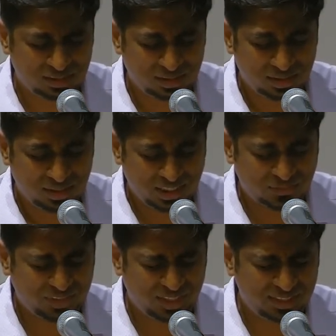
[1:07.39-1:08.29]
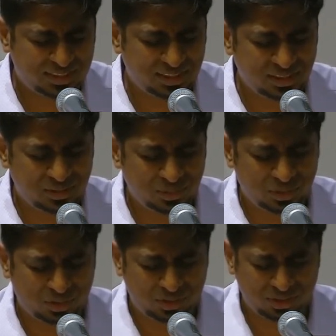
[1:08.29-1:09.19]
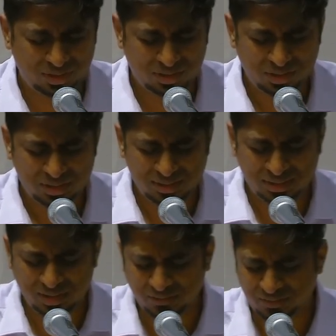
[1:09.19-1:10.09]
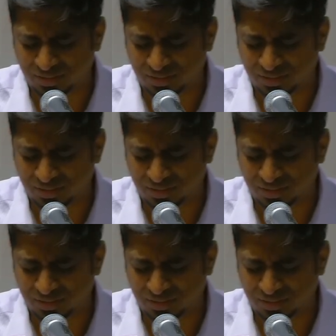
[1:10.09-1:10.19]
as we listened to your servants